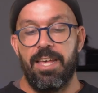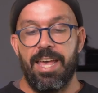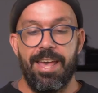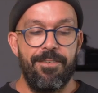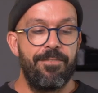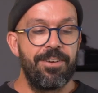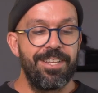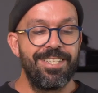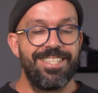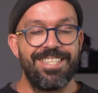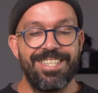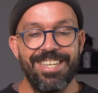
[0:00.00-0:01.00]
every
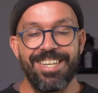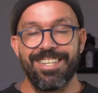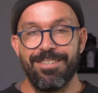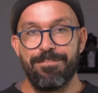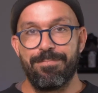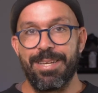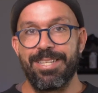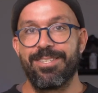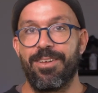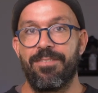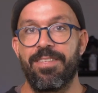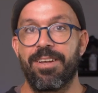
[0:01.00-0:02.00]
single piece
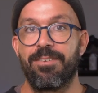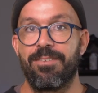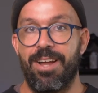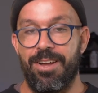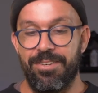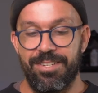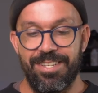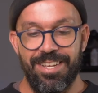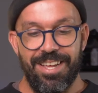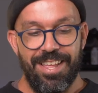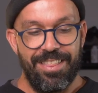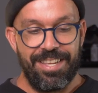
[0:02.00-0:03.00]
of the ground
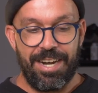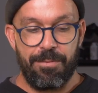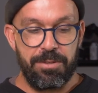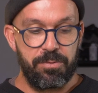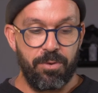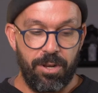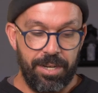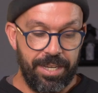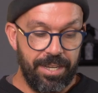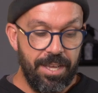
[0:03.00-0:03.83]
that I was rolling.